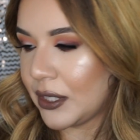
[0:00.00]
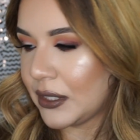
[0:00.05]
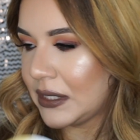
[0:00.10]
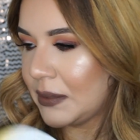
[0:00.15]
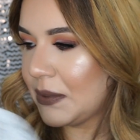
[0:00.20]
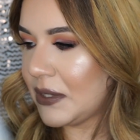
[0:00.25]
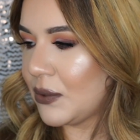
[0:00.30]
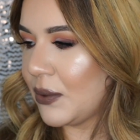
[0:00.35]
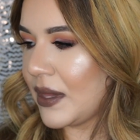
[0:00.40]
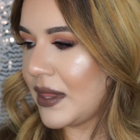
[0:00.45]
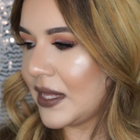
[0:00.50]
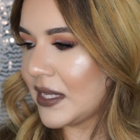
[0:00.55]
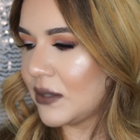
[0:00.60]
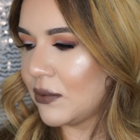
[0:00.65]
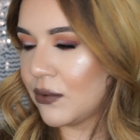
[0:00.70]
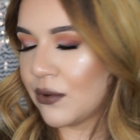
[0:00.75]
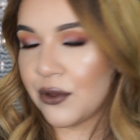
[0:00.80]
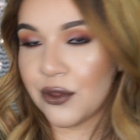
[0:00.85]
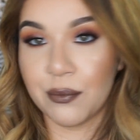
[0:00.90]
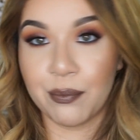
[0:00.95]
It's between this
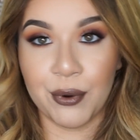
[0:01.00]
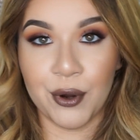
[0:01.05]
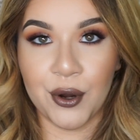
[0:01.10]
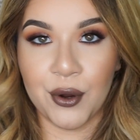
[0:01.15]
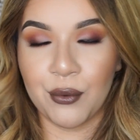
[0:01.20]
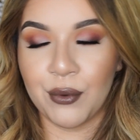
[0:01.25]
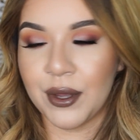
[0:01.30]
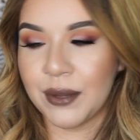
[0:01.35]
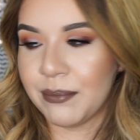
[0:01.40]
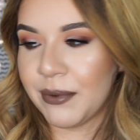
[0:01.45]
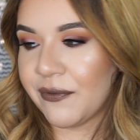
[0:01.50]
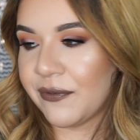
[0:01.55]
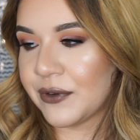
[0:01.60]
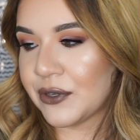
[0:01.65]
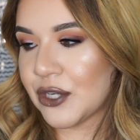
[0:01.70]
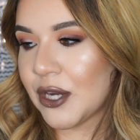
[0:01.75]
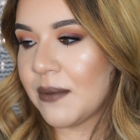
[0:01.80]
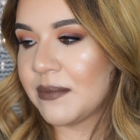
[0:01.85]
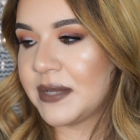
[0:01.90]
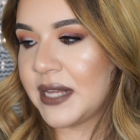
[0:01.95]
one or the pearl one, but for
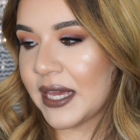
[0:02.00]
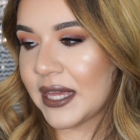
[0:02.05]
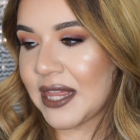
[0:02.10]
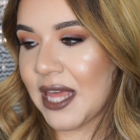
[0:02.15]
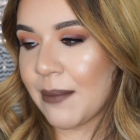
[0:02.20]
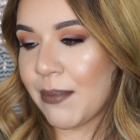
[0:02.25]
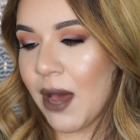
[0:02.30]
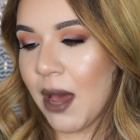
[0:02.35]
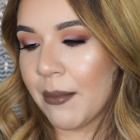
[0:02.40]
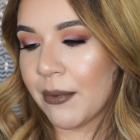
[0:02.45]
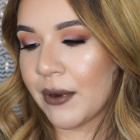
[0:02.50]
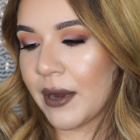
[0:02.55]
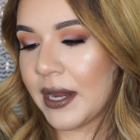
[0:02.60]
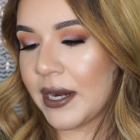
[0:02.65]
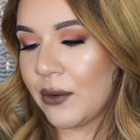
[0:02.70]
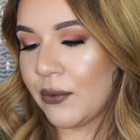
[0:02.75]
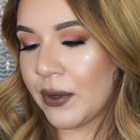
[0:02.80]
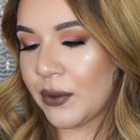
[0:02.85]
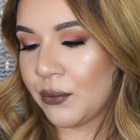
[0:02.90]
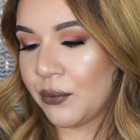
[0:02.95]
sure I'm taking that
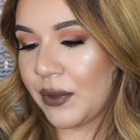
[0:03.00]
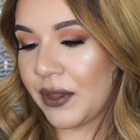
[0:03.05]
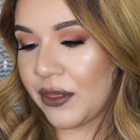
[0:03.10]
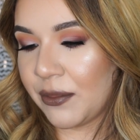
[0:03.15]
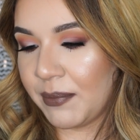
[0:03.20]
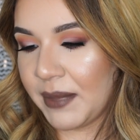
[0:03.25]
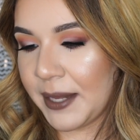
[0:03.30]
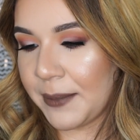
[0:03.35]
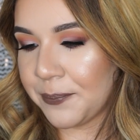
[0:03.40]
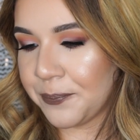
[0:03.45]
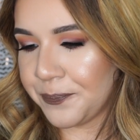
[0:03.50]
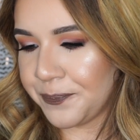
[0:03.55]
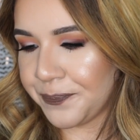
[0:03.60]
pomegranate one with me.